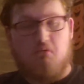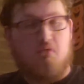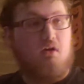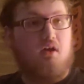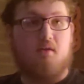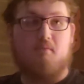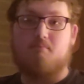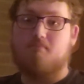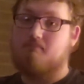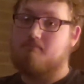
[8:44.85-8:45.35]

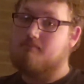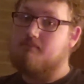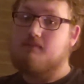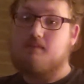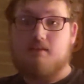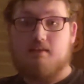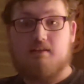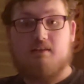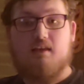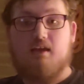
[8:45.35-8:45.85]
And
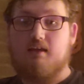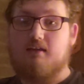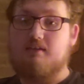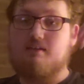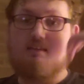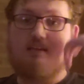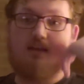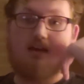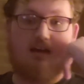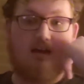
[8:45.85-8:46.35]

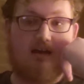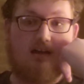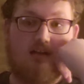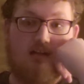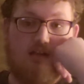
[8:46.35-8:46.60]
yeah.